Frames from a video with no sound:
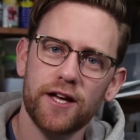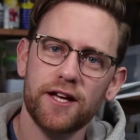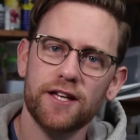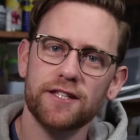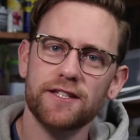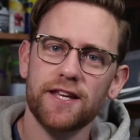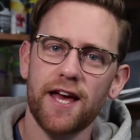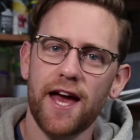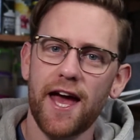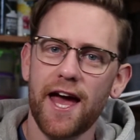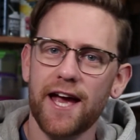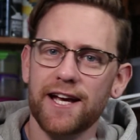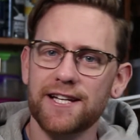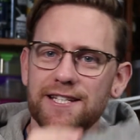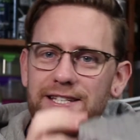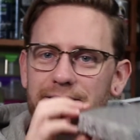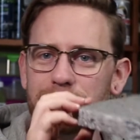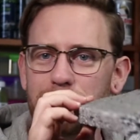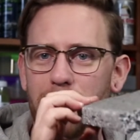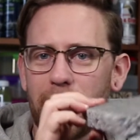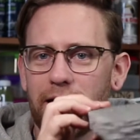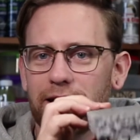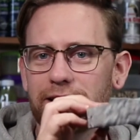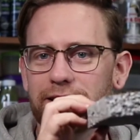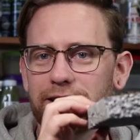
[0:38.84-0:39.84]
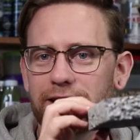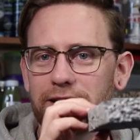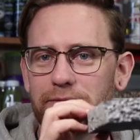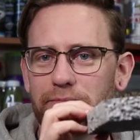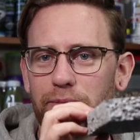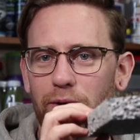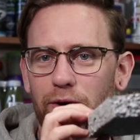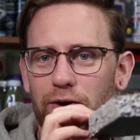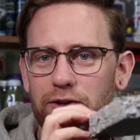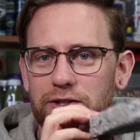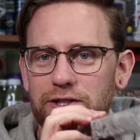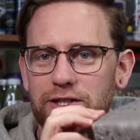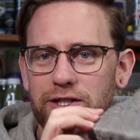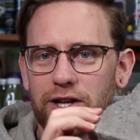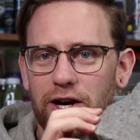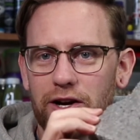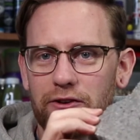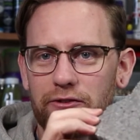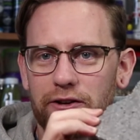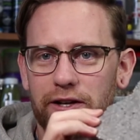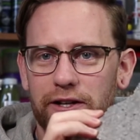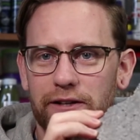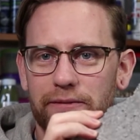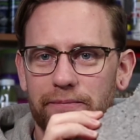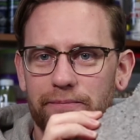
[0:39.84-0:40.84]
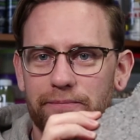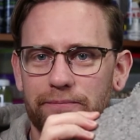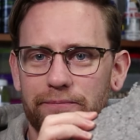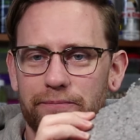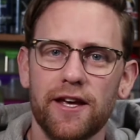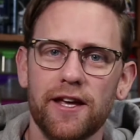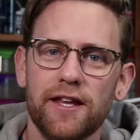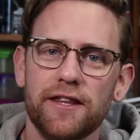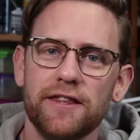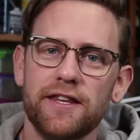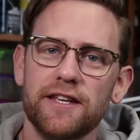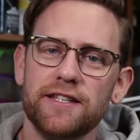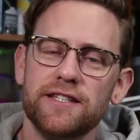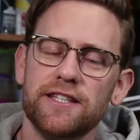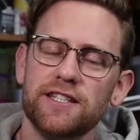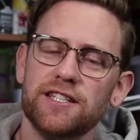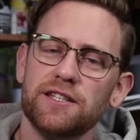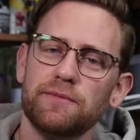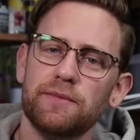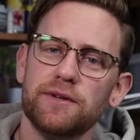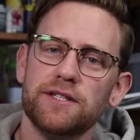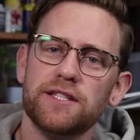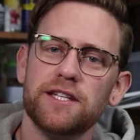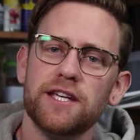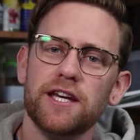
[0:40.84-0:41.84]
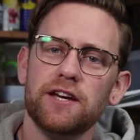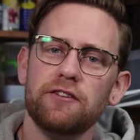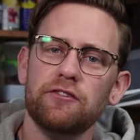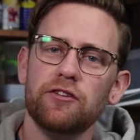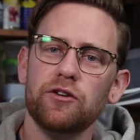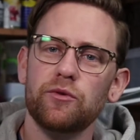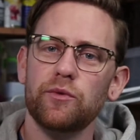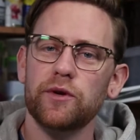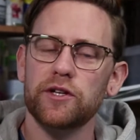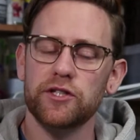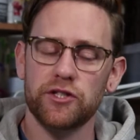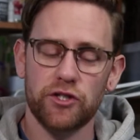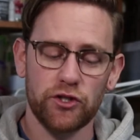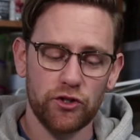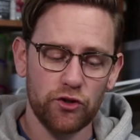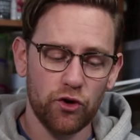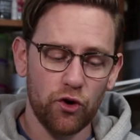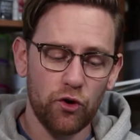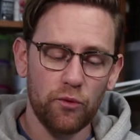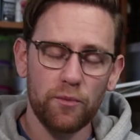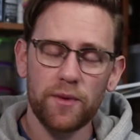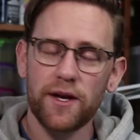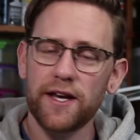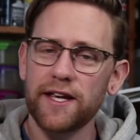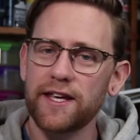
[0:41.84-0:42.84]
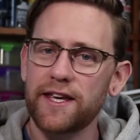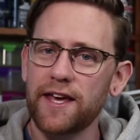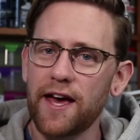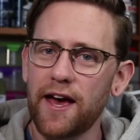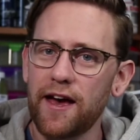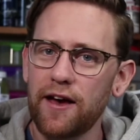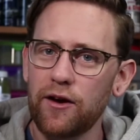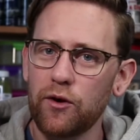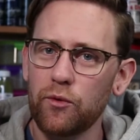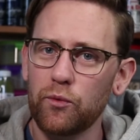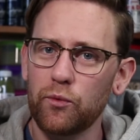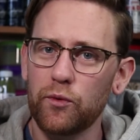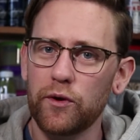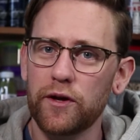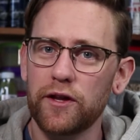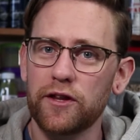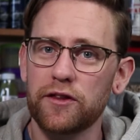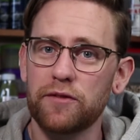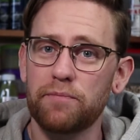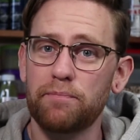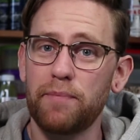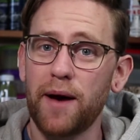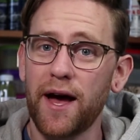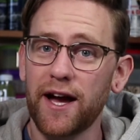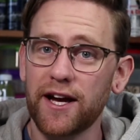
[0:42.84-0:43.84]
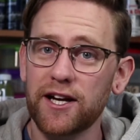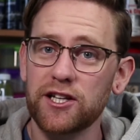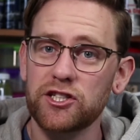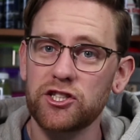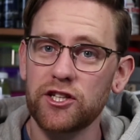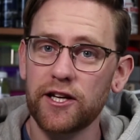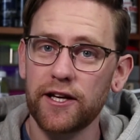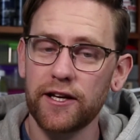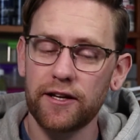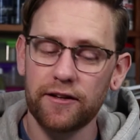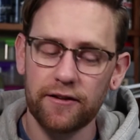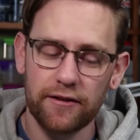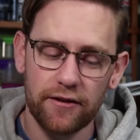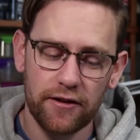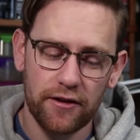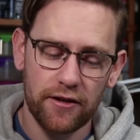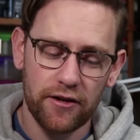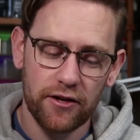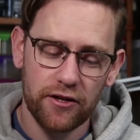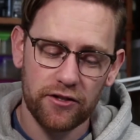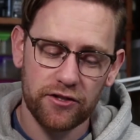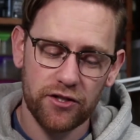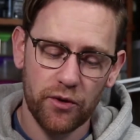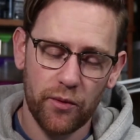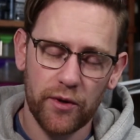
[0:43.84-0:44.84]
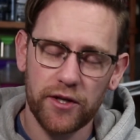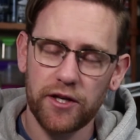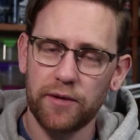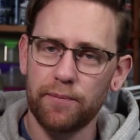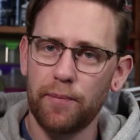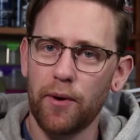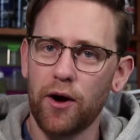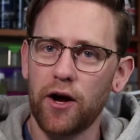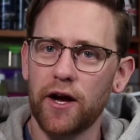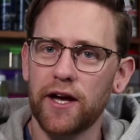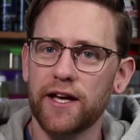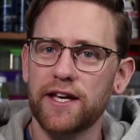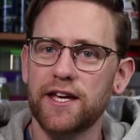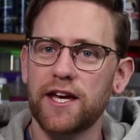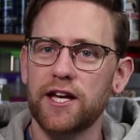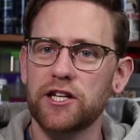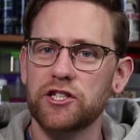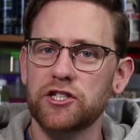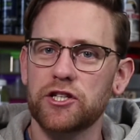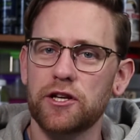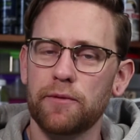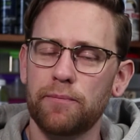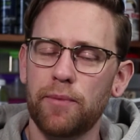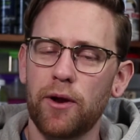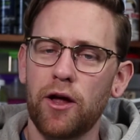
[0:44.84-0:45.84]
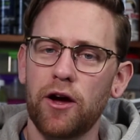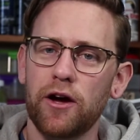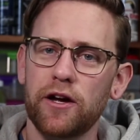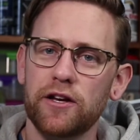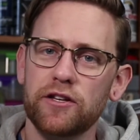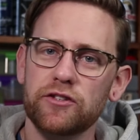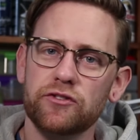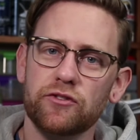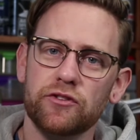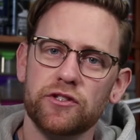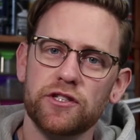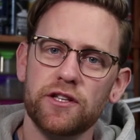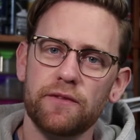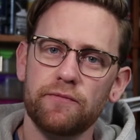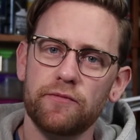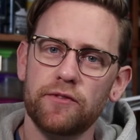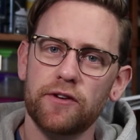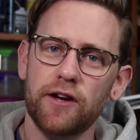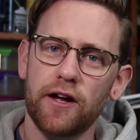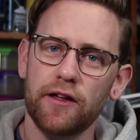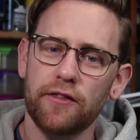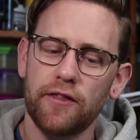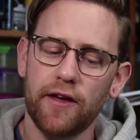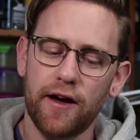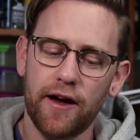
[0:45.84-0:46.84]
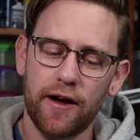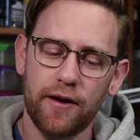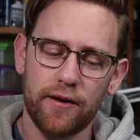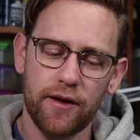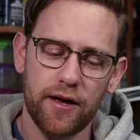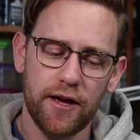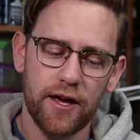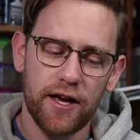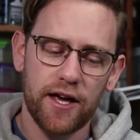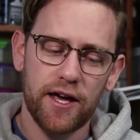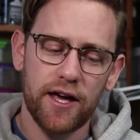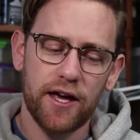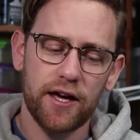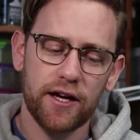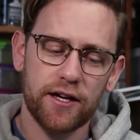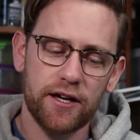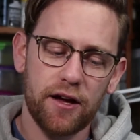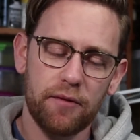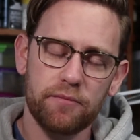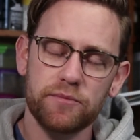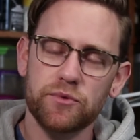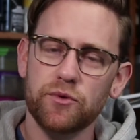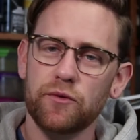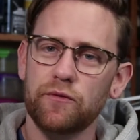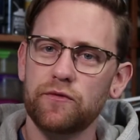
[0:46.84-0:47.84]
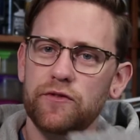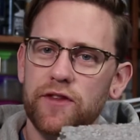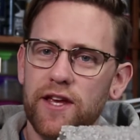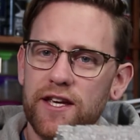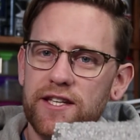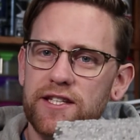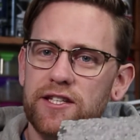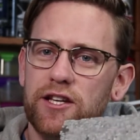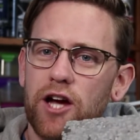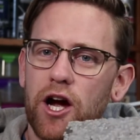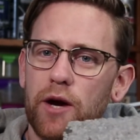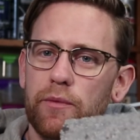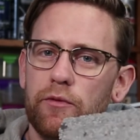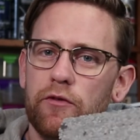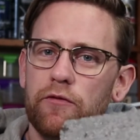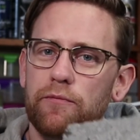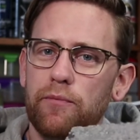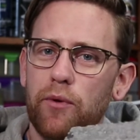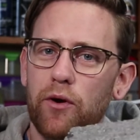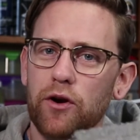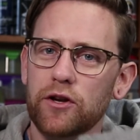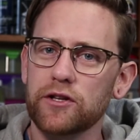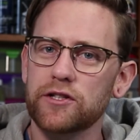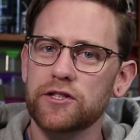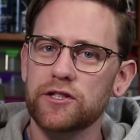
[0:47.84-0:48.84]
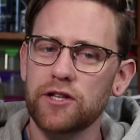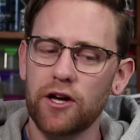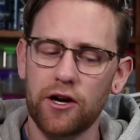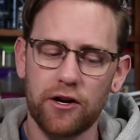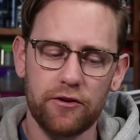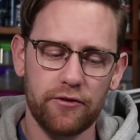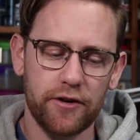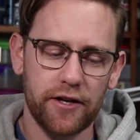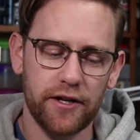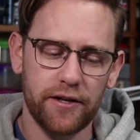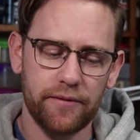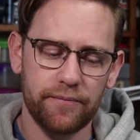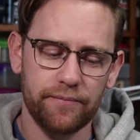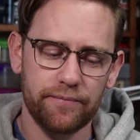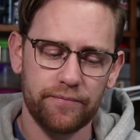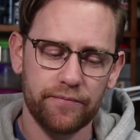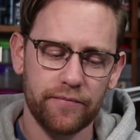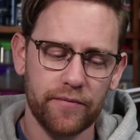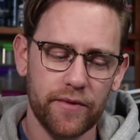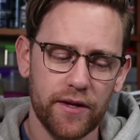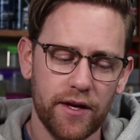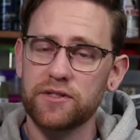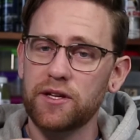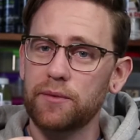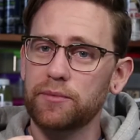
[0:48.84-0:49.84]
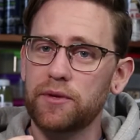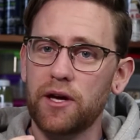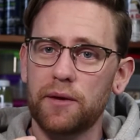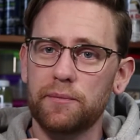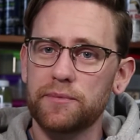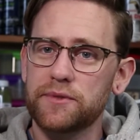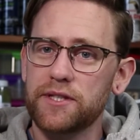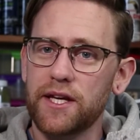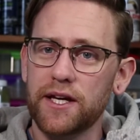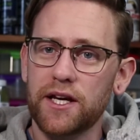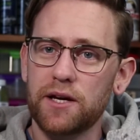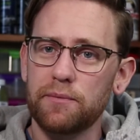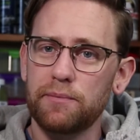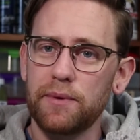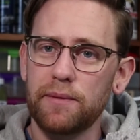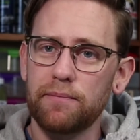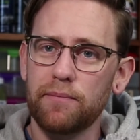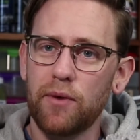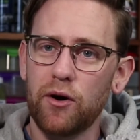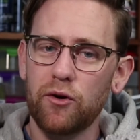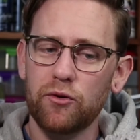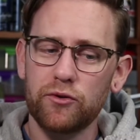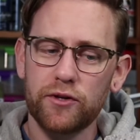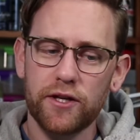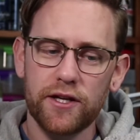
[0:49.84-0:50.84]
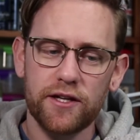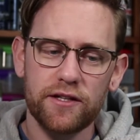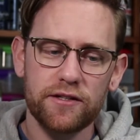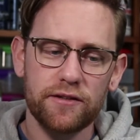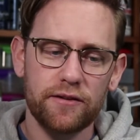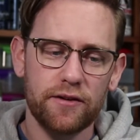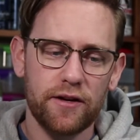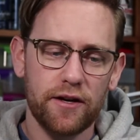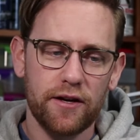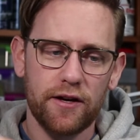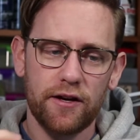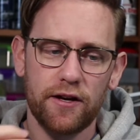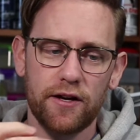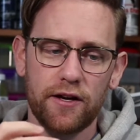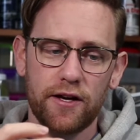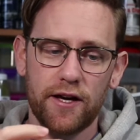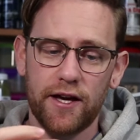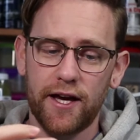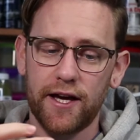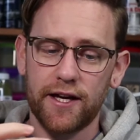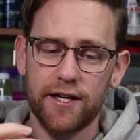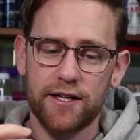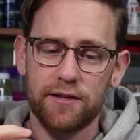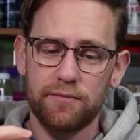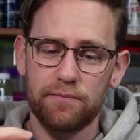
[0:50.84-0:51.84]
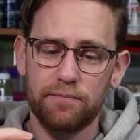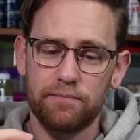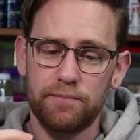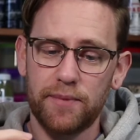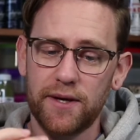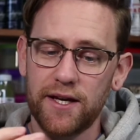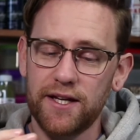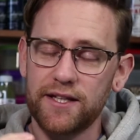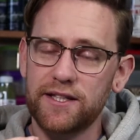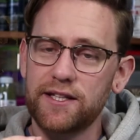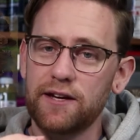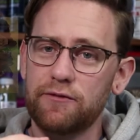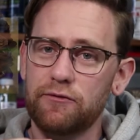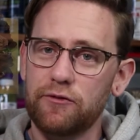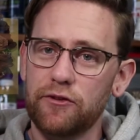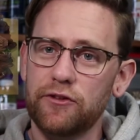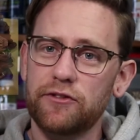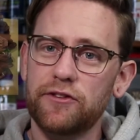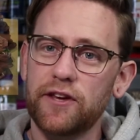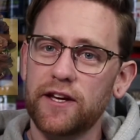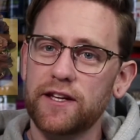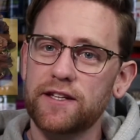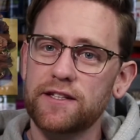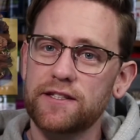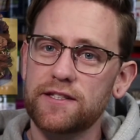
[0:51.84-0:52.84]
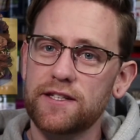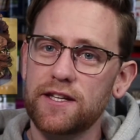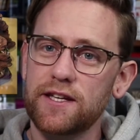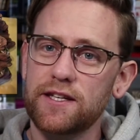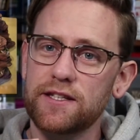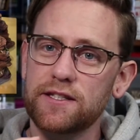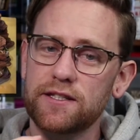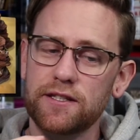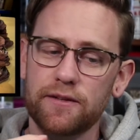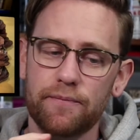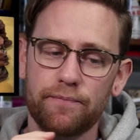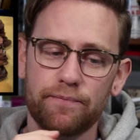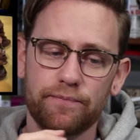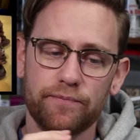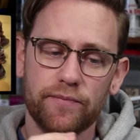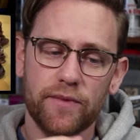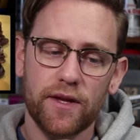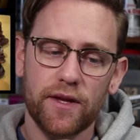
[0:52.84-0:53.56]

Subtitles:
is expanded polystyrene. This is a material which you normally get with packaging. So when you buy a kitchen appliance or something like that, it comes with this type of polystyrene. Sometimes it can be molded, it can be different thicknesses